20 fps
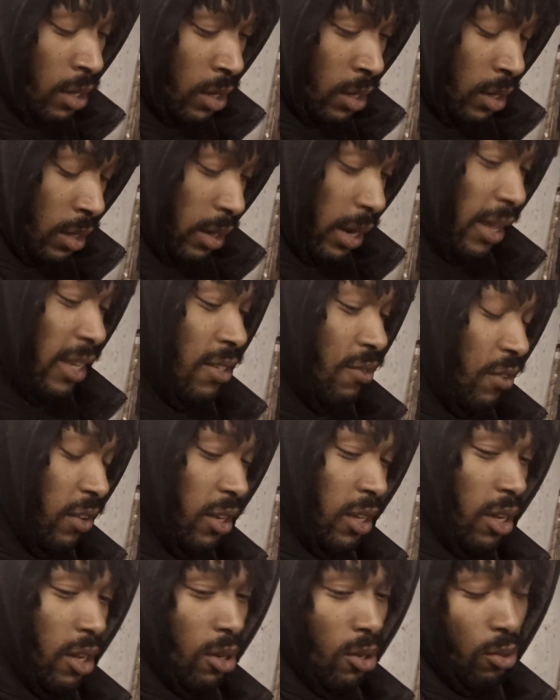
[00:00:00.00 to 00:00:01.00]
next
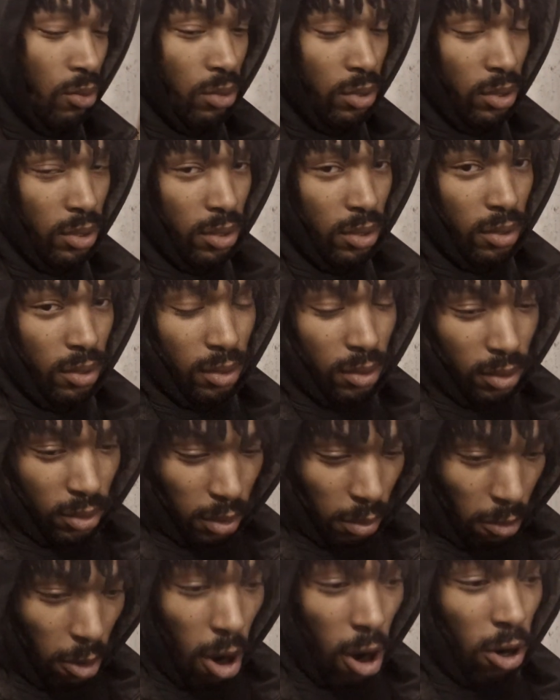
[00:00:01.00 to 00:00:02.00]
video.
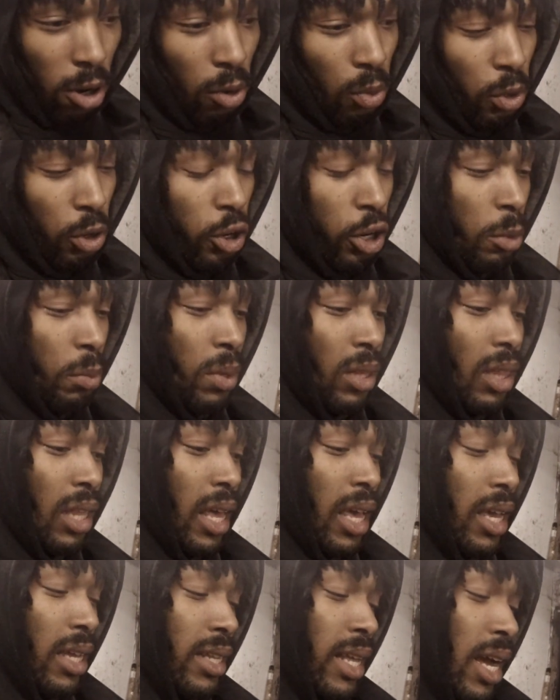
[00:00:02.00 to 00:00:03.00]
Tomorrow we're going to be
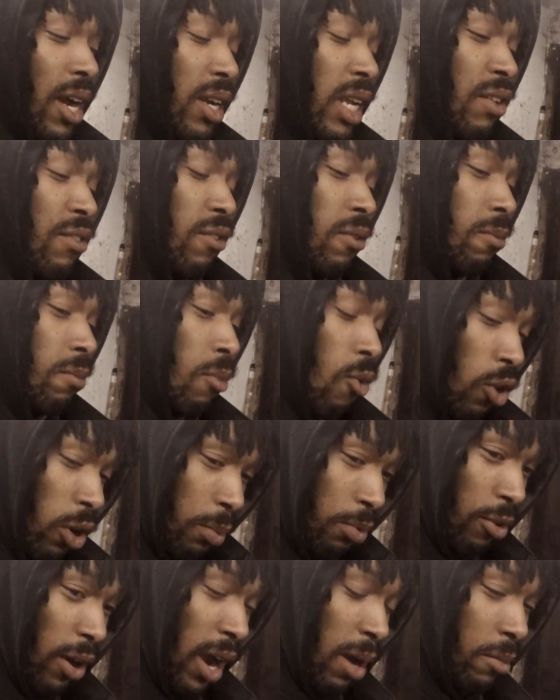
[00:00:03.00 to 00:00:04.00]
laying down even more
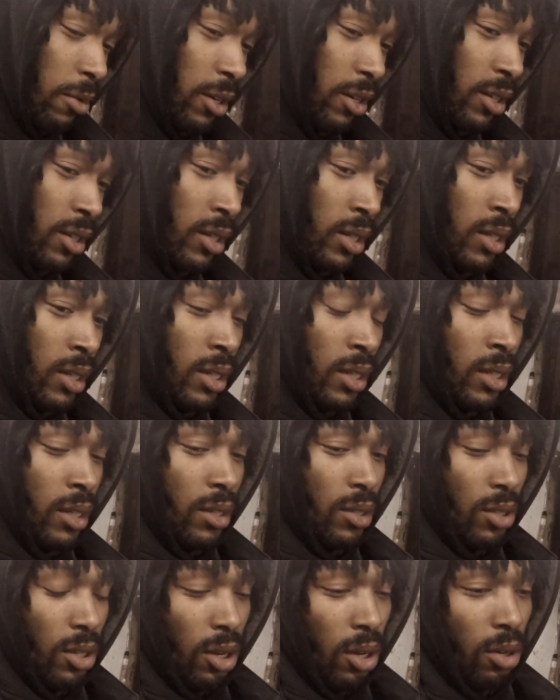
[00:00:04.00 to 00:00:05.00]
primer.
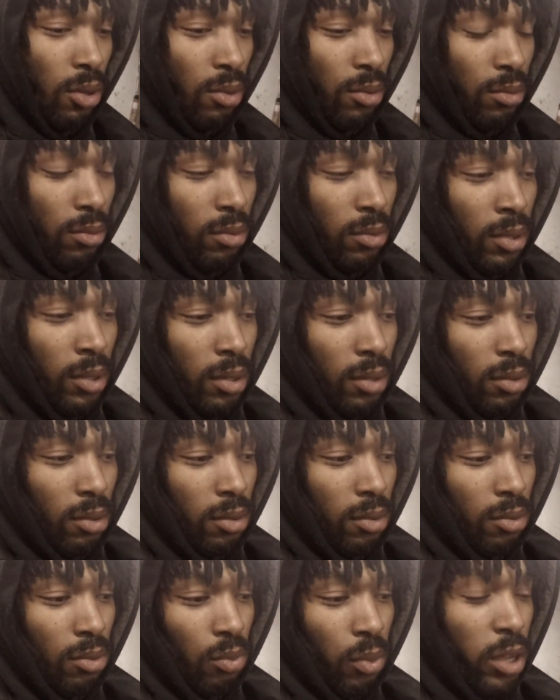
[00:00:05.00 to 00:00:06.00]
So
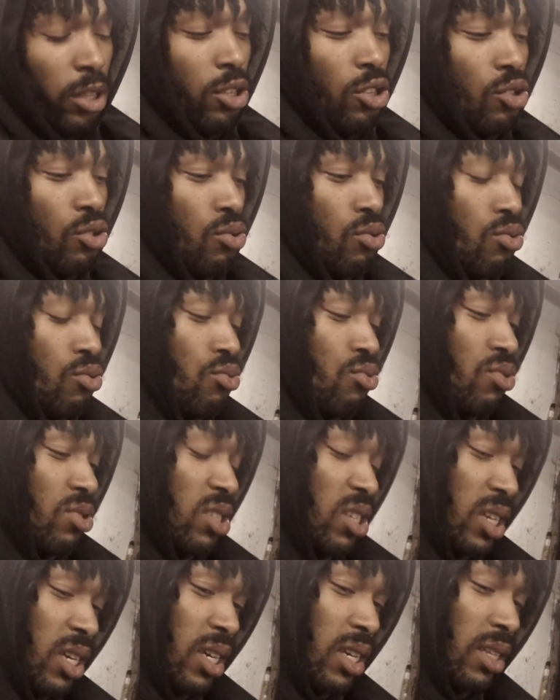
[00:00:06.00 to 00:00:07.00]
when you
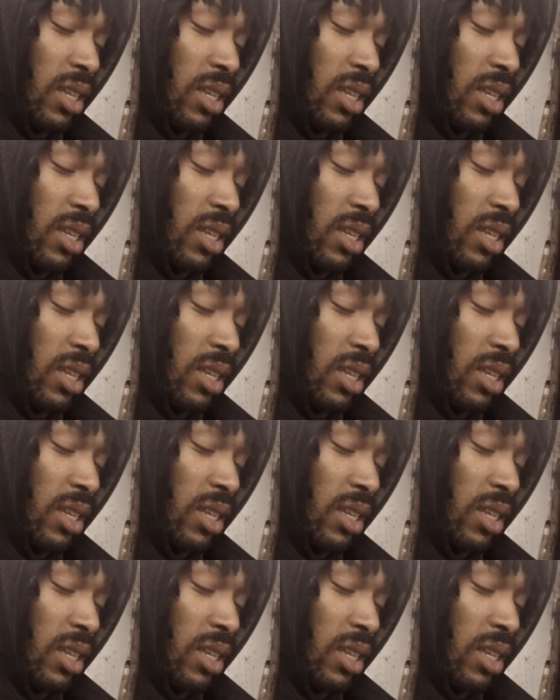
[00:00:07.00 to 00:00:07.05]
see the